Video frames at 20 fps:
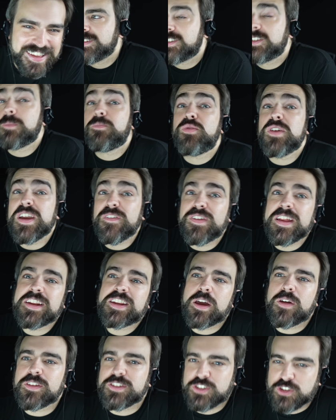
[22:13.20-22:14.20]
To briefly
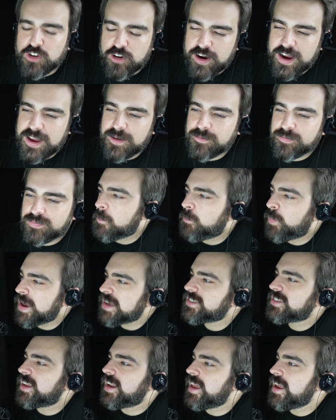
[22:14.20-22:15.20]
tell the story,
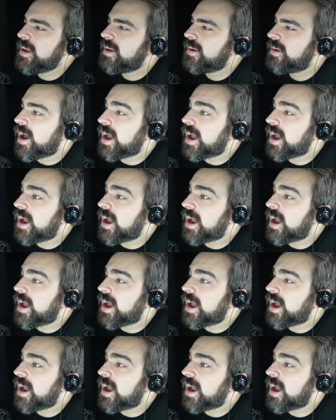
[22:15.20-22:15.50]
basically,